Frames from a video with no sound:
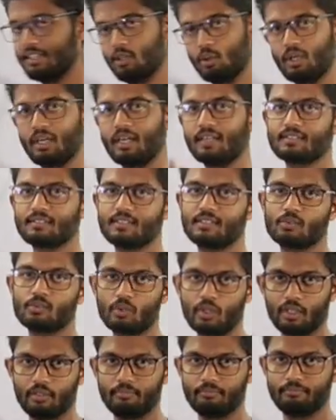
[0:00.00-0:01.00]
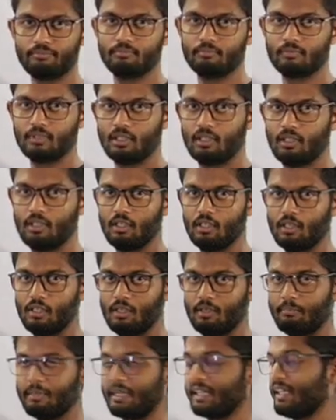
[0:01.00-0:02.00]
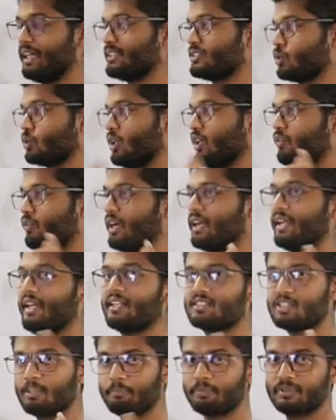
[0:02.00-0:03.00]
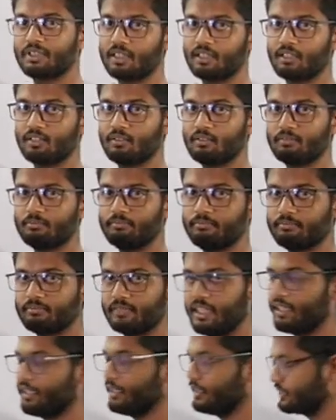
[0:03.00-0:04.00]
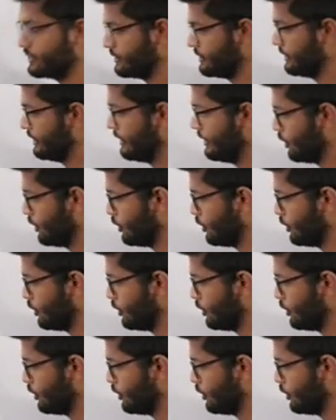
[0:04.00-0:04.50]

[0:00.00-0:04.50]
0, answer is 1. But there is only one exception, that is